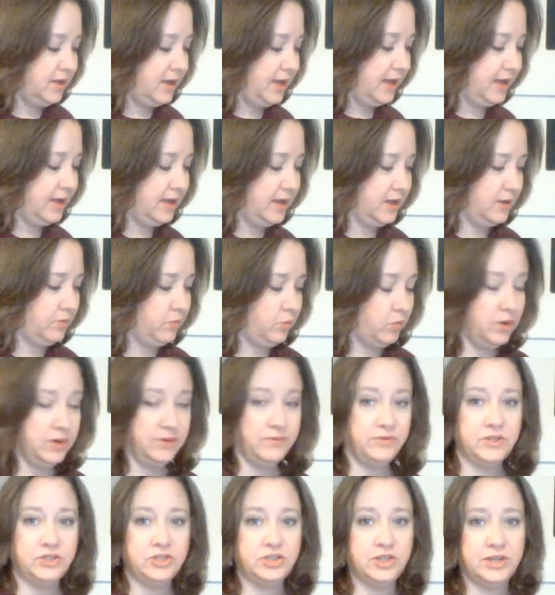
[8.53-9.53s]
And one
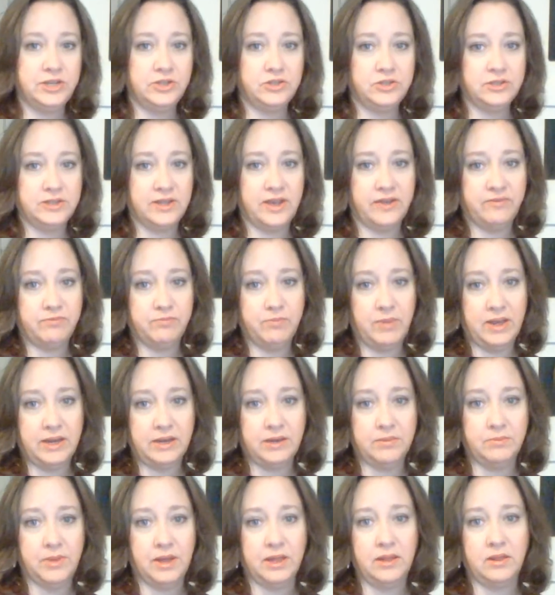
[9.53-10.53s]
of the changes I've made
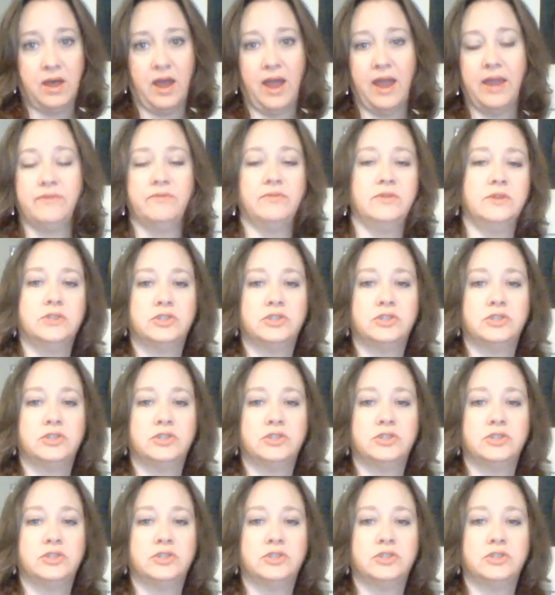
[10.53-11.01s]
in my life